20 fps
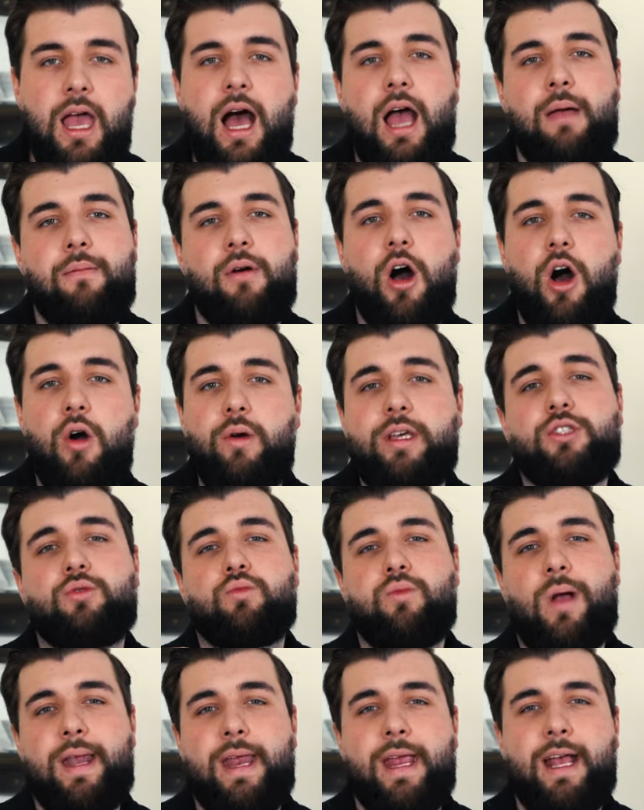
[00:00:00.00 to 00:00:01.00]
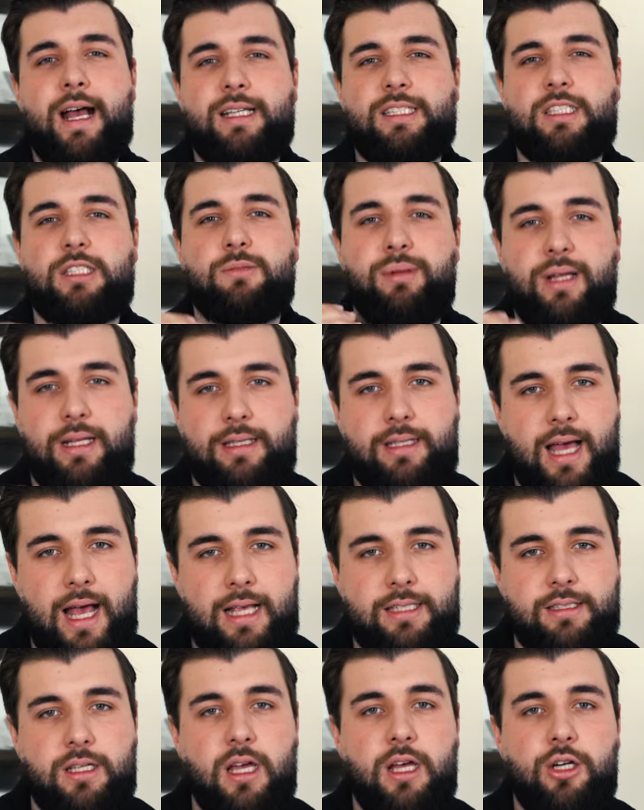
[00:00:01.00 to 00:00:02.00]
I'm always running a split
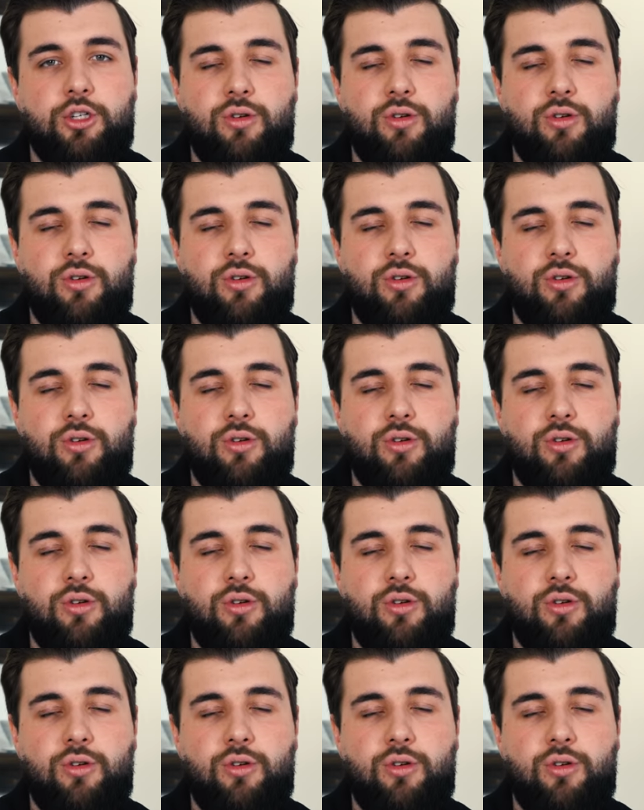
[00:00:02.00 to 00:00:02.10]
test,